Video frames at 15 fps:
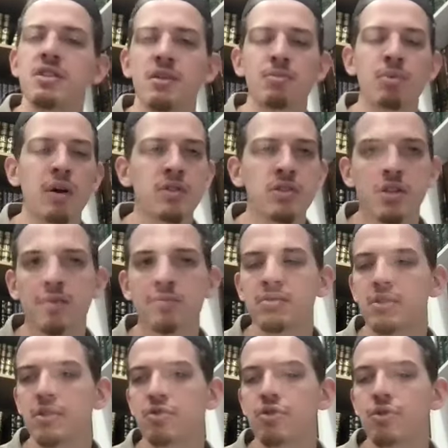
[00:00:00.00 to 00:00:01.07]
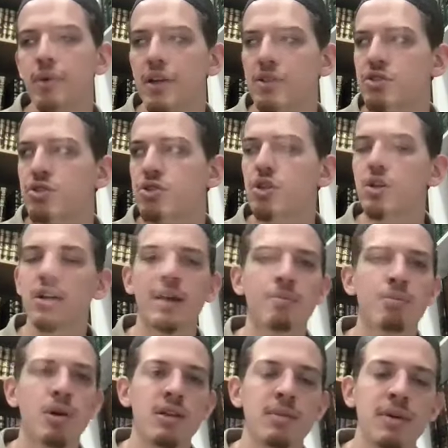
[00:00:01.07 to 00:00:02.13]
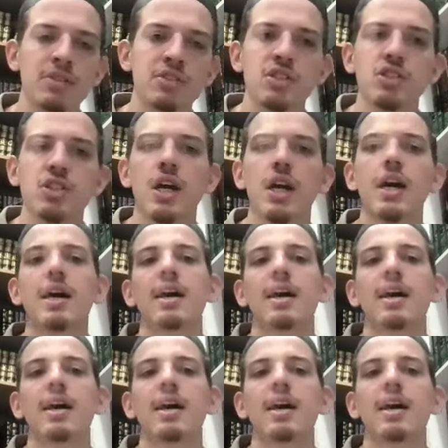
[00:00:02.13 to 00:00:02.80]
that the Prophet is on the true messenger, and he brought the message,